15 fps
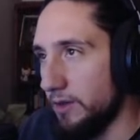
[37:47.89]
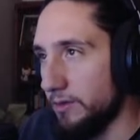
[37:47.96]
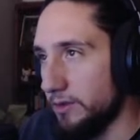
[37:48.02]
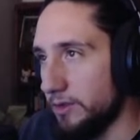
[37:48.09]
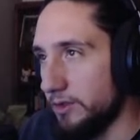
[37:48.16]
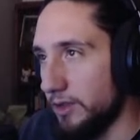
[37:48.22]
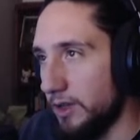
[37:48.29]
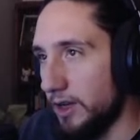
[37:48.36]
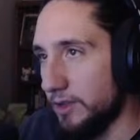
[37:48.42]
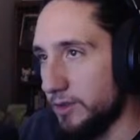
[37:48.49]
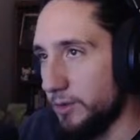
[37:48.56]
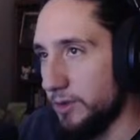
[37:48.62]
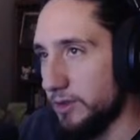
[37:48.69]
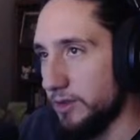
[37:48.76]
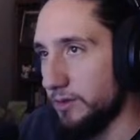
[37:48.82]
It's just a
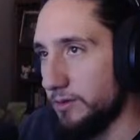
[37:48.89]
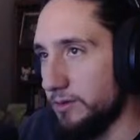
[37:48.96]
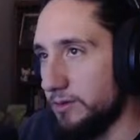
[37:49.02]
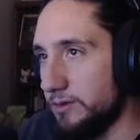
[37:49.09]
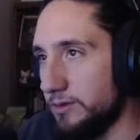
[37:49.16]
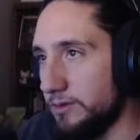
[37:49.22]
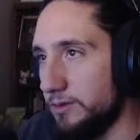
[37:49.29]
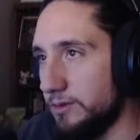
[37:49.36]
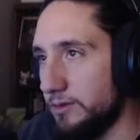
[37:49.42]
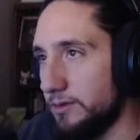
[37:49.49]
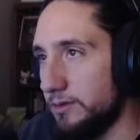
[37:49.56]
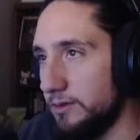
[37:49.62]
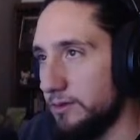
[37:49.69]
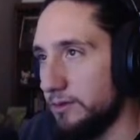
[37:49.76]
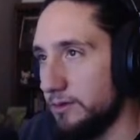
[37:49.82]
consequence of
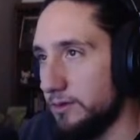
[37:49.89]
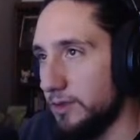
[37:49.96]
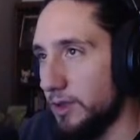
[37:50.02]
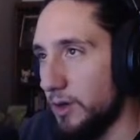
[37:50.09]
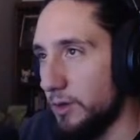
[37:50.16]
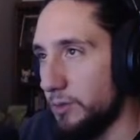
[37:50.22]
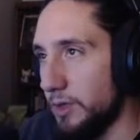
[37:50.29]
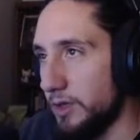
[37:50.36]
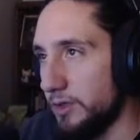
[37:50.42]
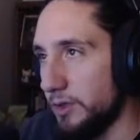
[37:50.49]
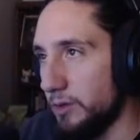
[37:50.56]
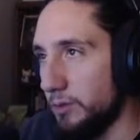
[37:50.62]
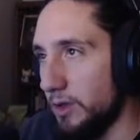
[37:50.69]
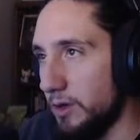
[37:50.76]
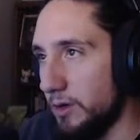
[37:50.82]
the code being so
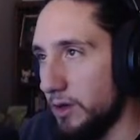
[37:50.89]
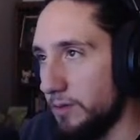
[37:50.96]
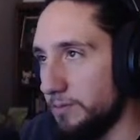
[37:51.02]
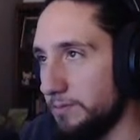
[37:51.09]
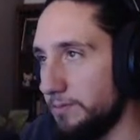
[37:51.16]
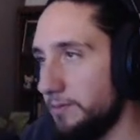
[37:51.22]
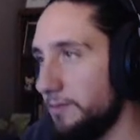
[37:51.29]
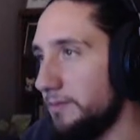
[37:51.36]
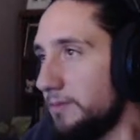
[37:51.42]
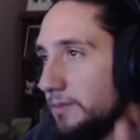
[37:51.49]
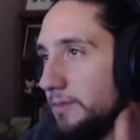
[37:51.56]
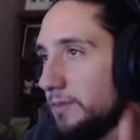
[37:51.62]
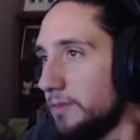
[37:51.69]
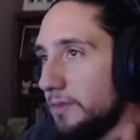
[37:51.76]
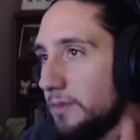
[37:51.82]
blown up.
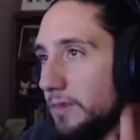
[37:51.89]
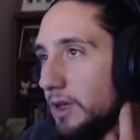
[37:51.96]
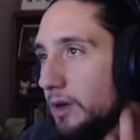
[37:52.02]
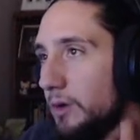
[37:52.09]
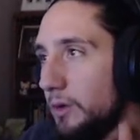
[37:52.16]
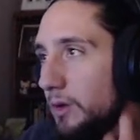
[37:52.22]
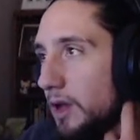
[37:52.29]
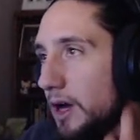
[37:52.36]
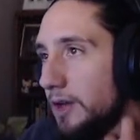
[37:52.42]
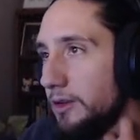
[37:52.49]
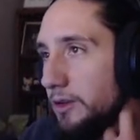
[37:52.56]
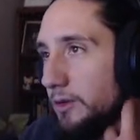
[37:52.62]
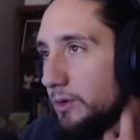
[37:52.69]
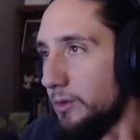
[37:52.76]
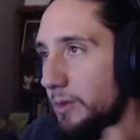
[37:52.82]
Not a whole lot to
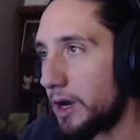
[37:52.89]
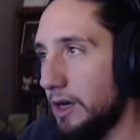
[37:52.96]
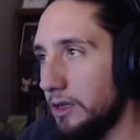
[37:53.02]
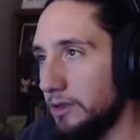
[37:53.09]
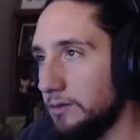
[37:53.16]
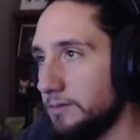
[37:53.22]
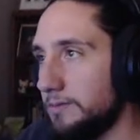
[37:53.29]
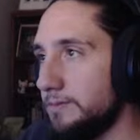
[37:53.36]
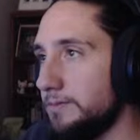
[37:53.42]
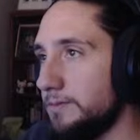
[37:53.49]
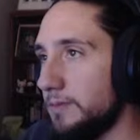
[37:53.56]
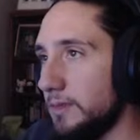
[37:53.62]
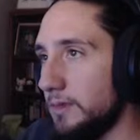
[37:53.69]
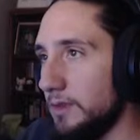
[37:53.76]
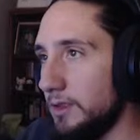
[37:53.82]
do about it,
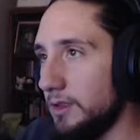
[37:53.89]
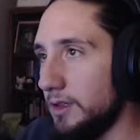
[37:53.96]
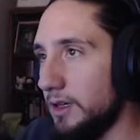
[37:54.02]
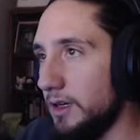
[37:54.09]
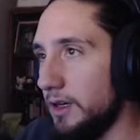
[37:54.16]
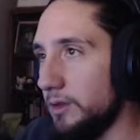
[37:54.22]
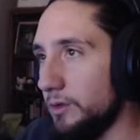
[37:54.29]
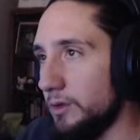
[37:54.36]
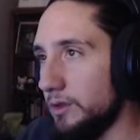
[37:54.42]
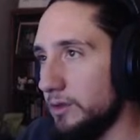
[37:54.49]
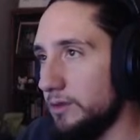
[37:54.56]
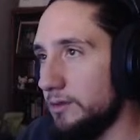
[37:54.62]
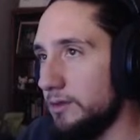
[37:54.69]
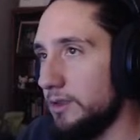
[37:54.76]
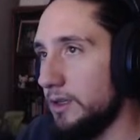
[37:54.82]
other than
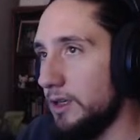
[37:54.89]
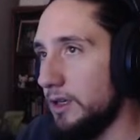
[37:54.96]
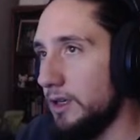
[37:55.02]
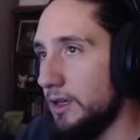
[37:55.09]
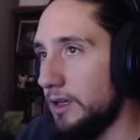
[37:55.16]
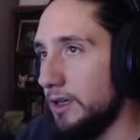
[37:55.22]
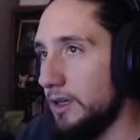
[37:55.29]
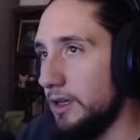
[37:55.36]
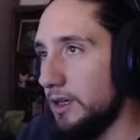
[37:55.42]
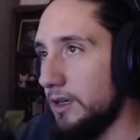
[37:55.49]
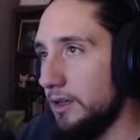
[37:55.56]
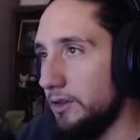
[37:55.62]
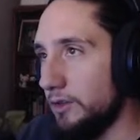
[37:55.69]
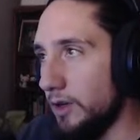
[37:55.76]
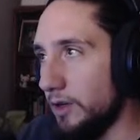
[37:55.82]

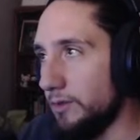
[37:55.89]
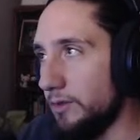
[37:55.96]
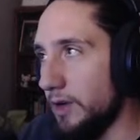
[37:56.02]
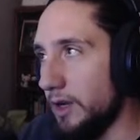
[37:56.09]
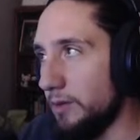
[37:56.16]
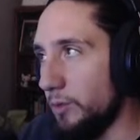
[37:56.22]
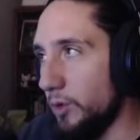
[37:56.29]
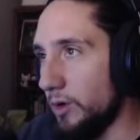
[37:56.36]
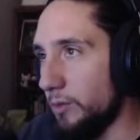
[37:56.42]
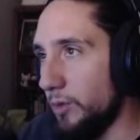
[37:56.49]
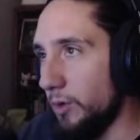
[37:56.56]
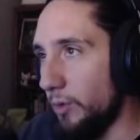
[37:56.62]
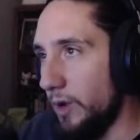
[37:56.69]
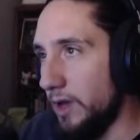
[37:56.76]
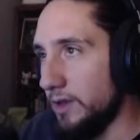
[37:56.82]
try and find more and more
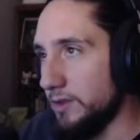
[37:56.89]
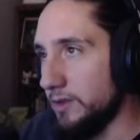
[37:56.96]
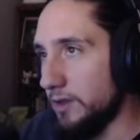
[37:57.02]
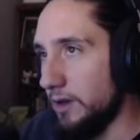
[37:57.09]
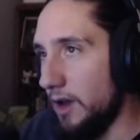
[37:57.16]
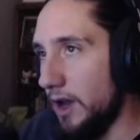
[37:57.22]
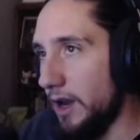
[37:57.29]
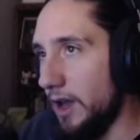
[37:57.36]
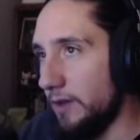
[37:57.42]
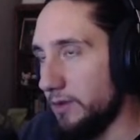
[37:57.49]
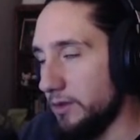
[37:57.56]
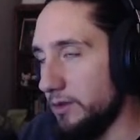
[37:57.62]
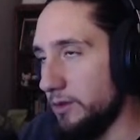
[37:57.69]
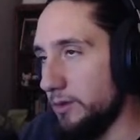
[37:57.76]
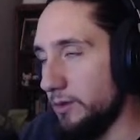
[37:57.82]
ways to not have to
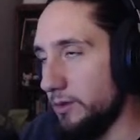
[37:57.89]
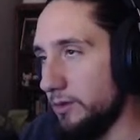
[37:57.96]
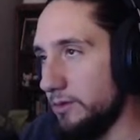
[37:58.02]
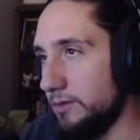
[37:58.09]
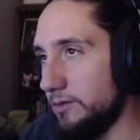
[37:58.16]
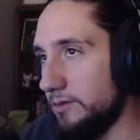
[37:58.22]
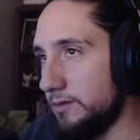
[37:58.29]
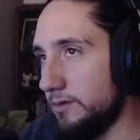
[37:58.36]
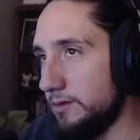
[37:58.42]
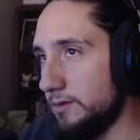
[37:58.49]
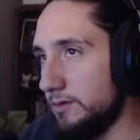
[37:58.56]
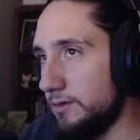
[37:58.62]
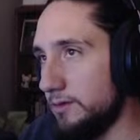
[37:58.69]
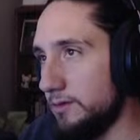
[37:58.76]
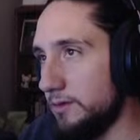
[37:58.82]
do
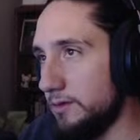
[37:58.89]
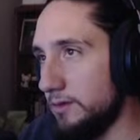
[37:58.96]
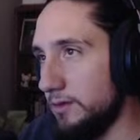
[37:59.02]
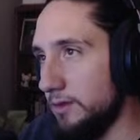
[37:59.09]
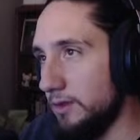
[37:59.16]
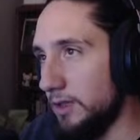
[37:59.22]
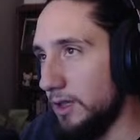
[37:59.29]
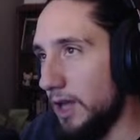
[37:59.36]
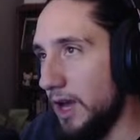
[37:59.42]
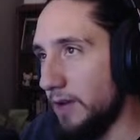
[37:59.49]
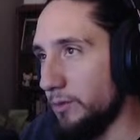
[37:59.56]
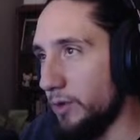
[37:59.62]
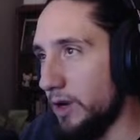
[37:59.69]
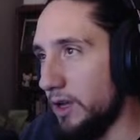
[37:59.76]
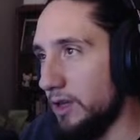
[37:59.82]
the line
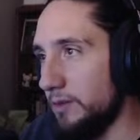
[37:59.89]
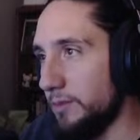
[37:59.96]
break.